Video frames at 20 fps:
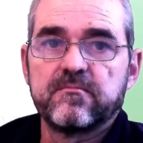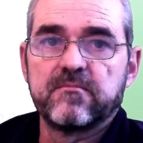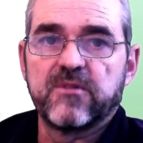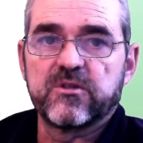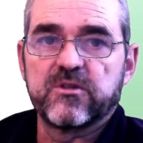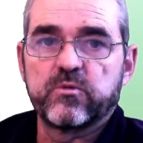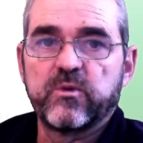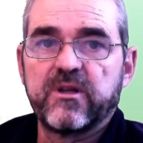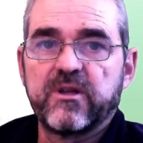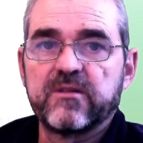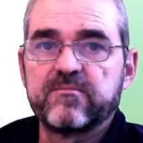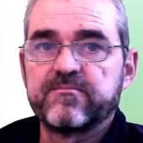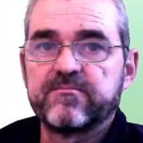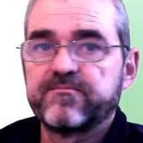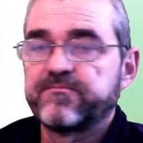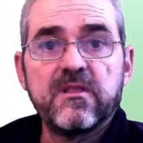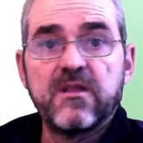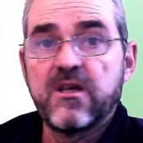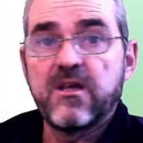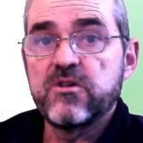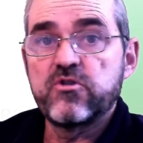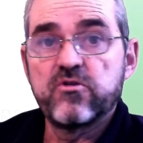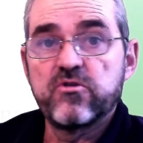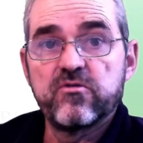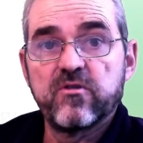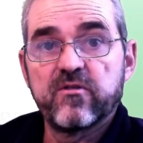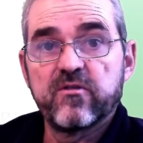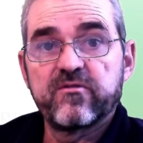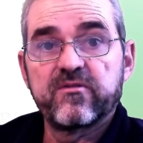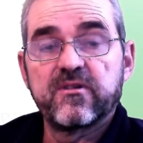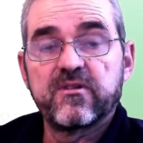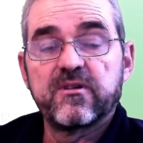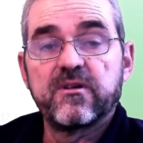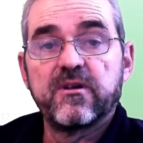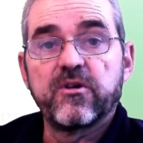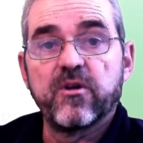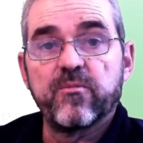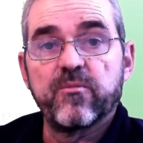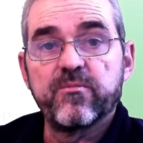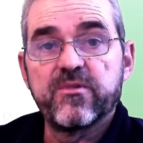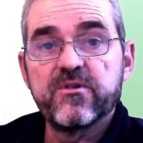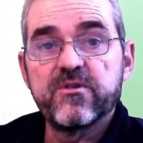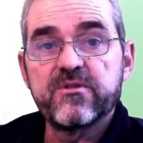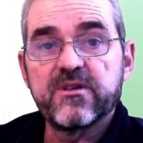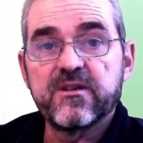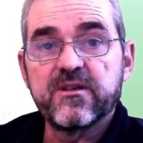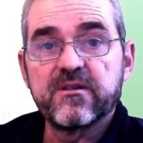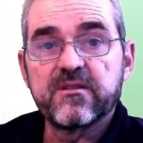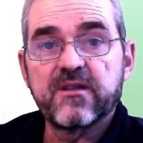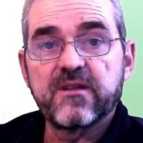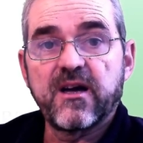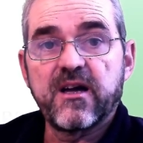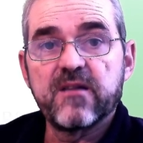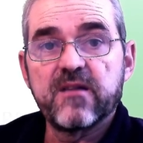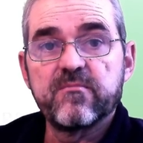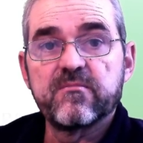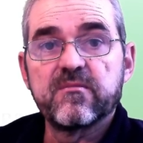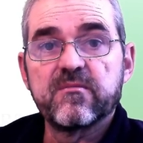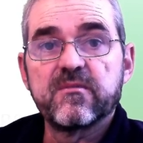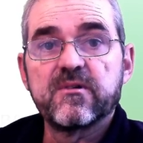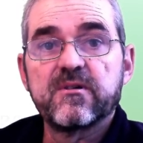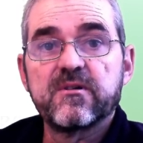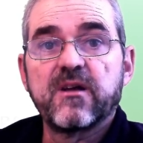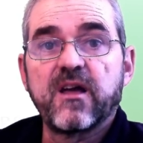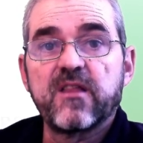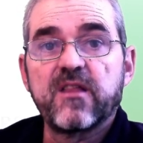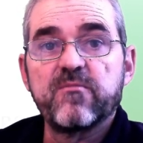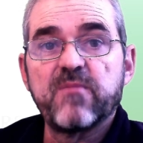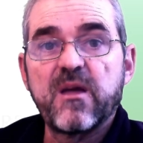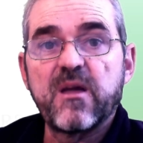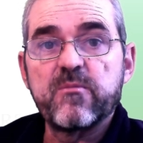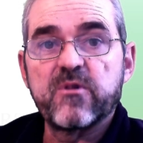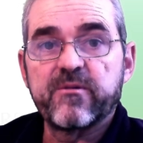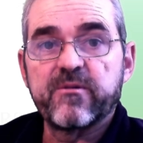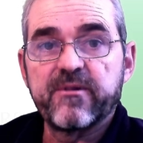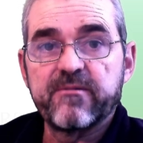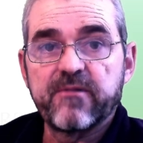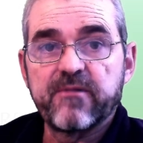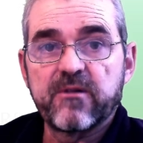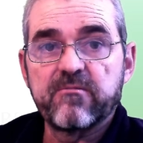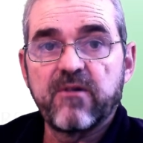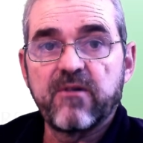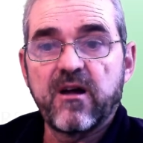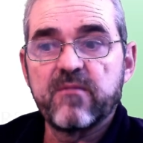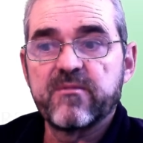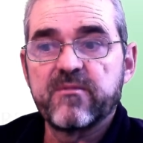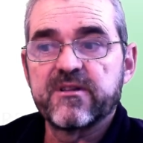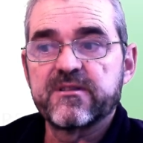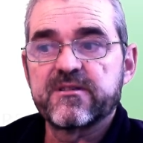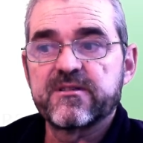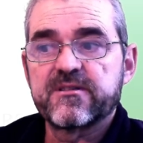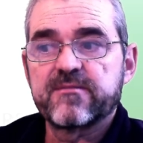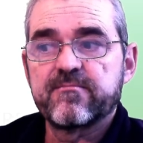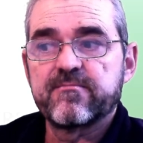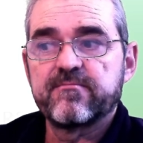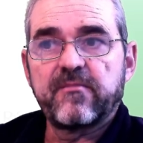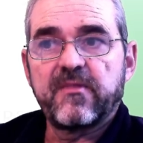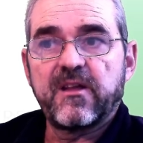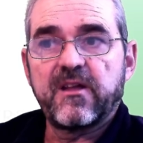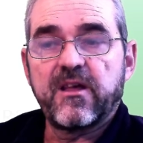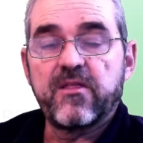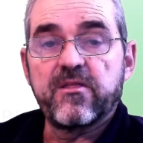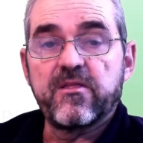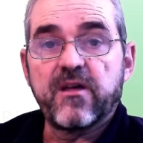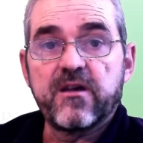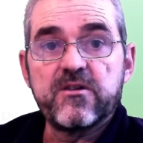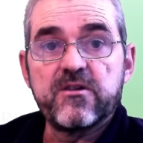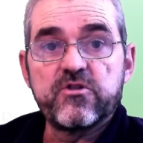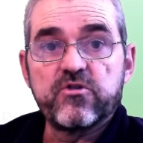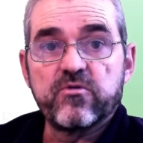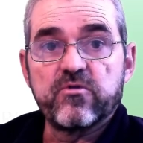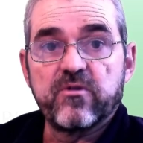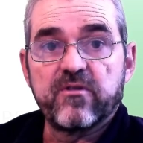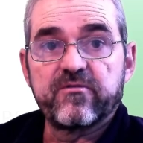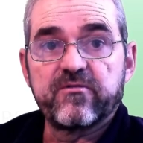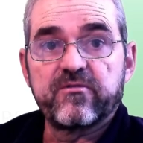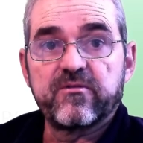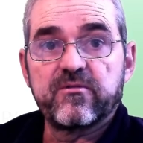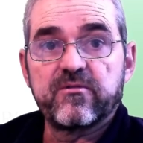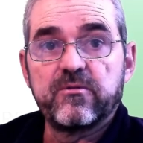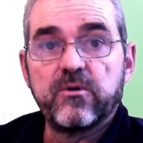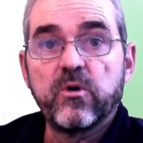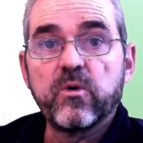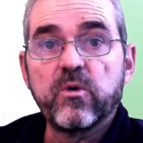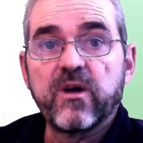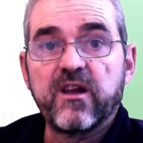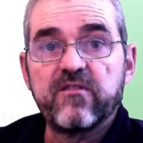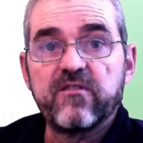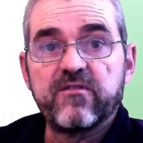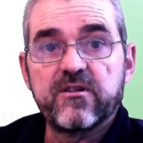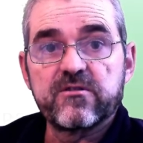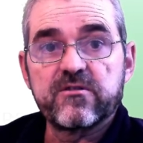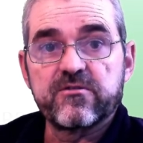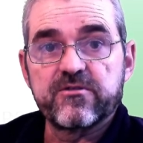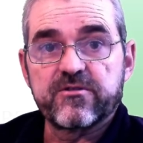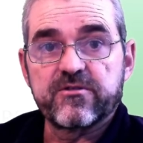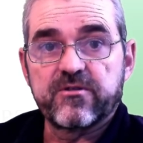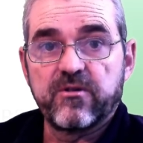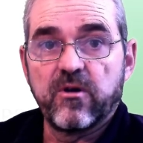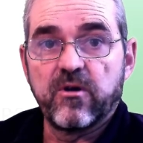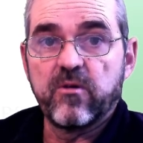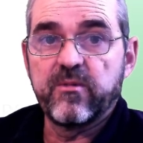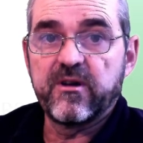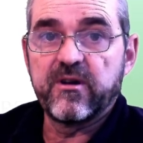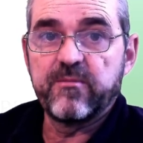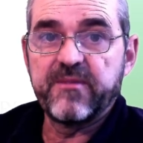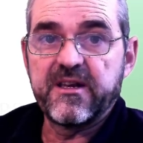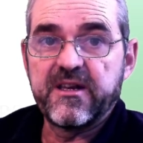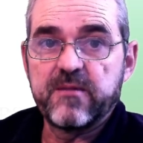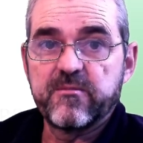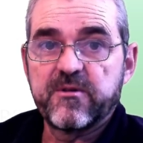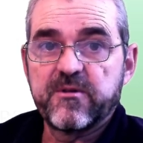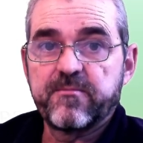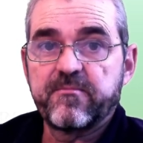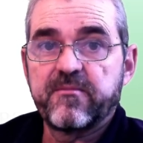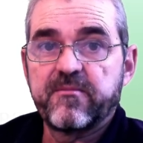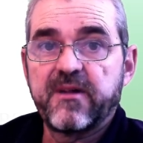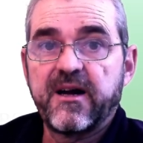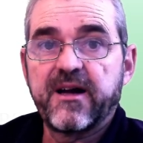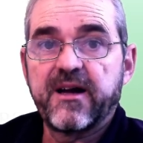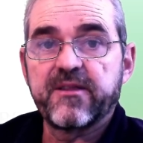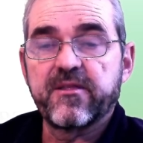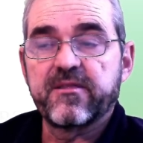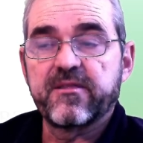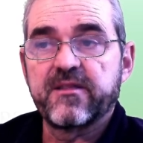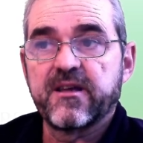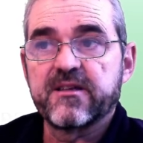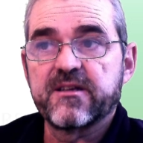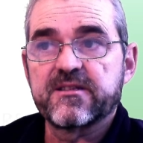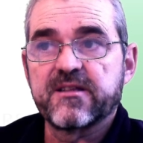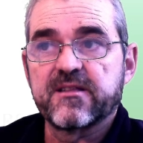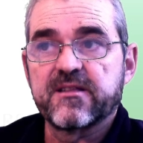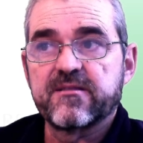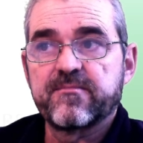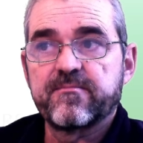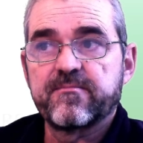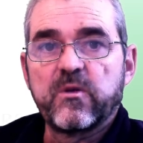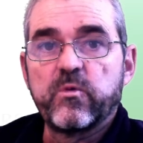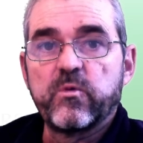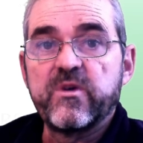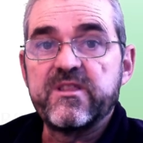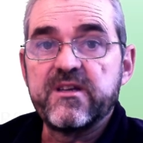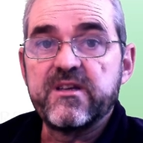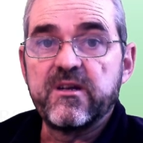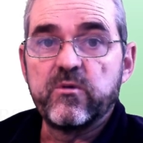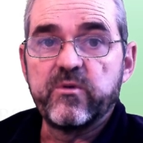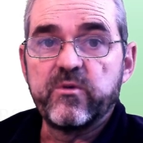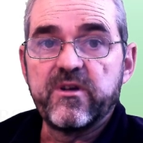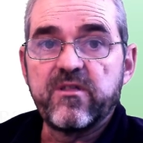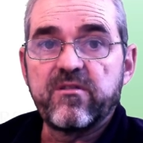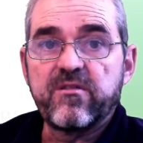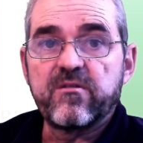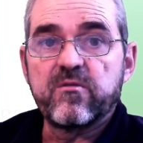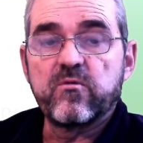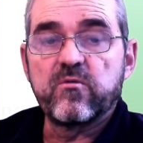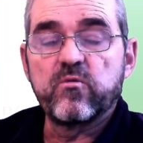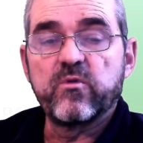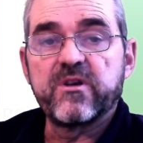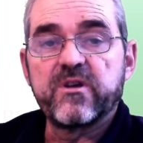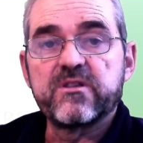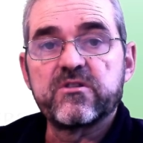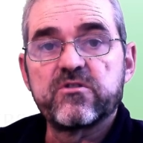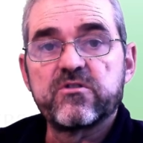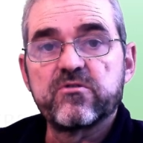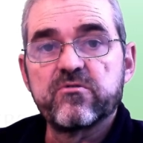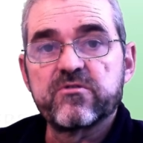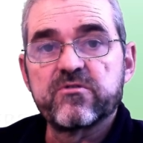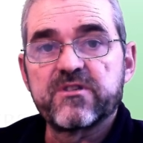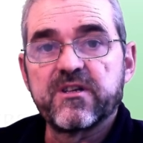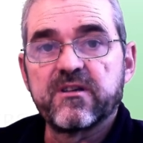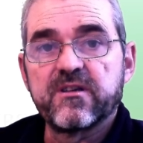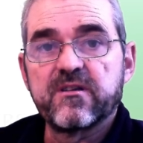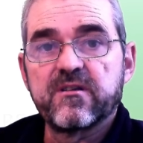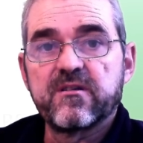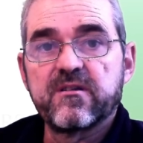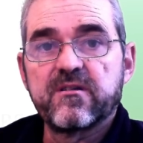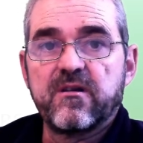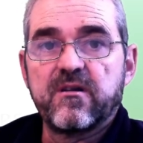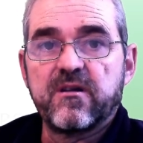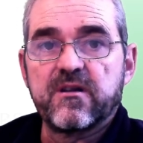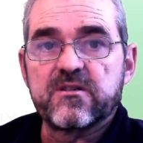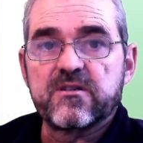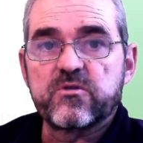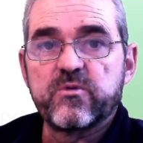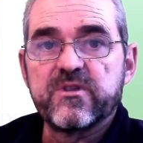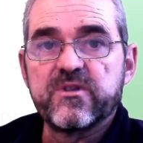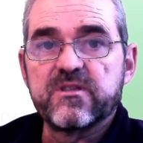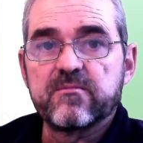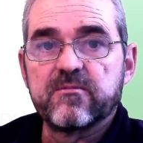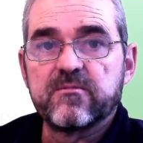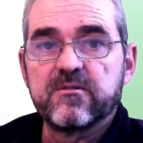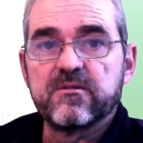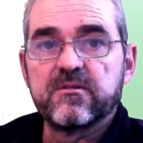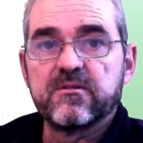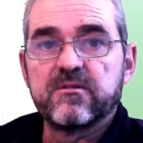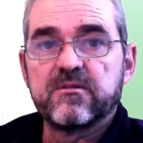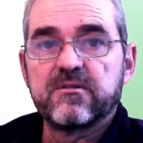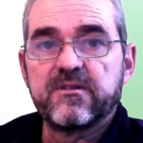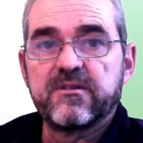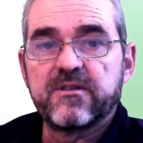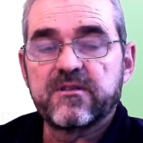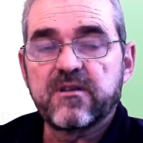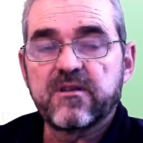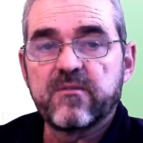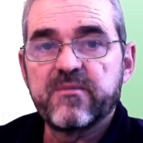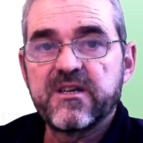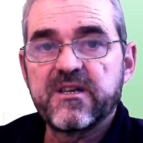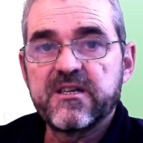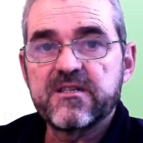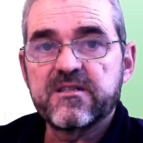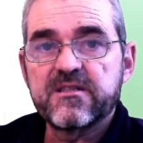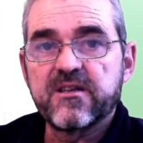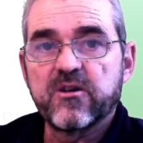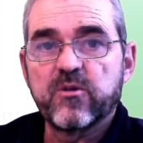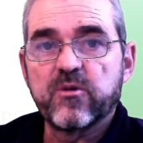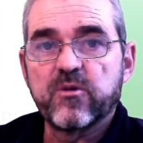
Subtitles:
But the issue of computing time and memory requirements and the issue of local versus global minima are the things that we deal with when choosing a suitable deterministic